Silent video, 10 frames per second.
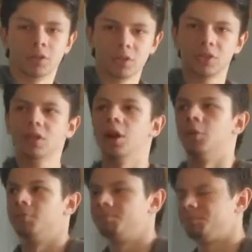
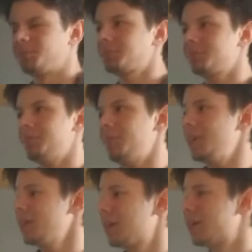So,
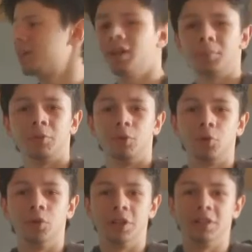at the time of
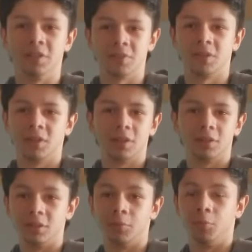recording this,
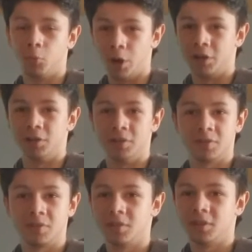the weather
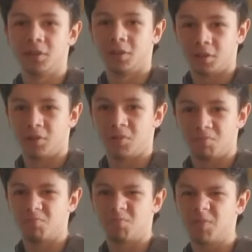is
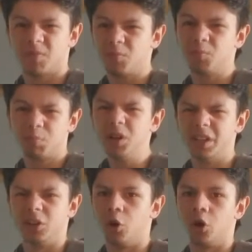
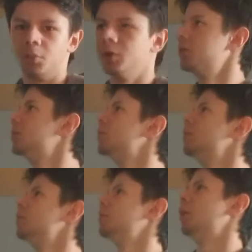pretty horrible.
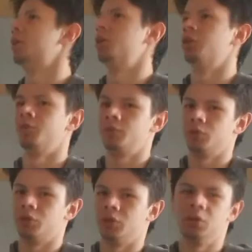I don't know if you
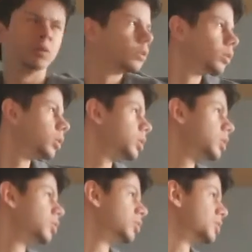can
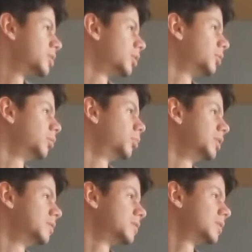hear the sound of
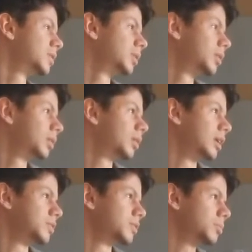winds.
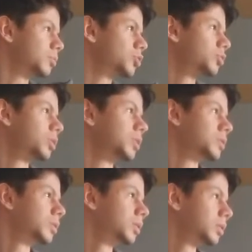I see some
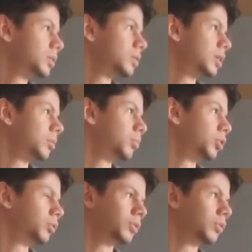trees is getting
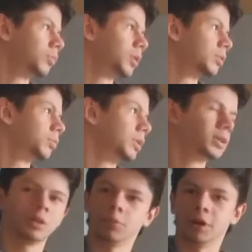blown open by the wind.
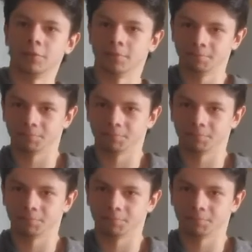Whatever.